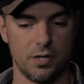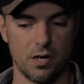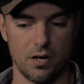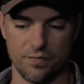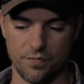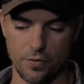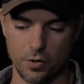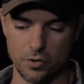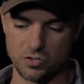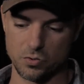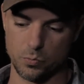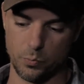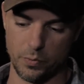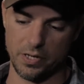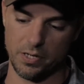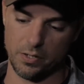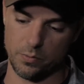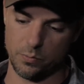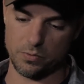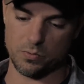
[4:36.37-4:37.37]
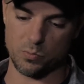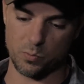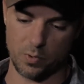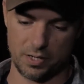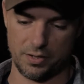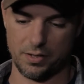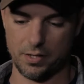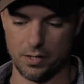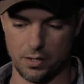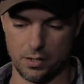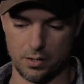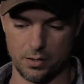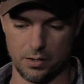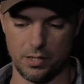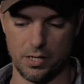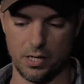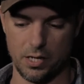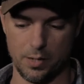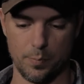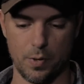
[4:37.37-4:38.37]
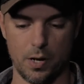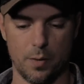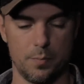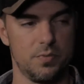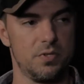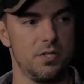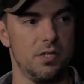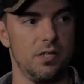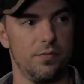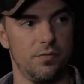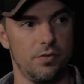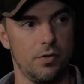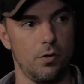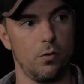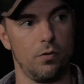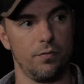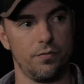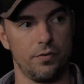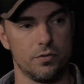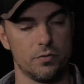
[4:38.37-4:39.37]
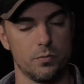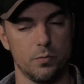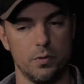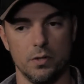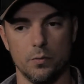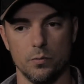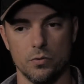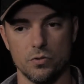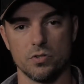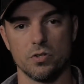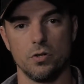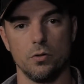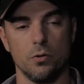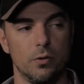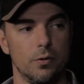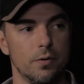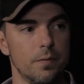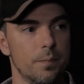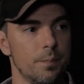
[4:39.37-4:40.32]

Our first week was right there at Bomb City for the whole first week, which was cool,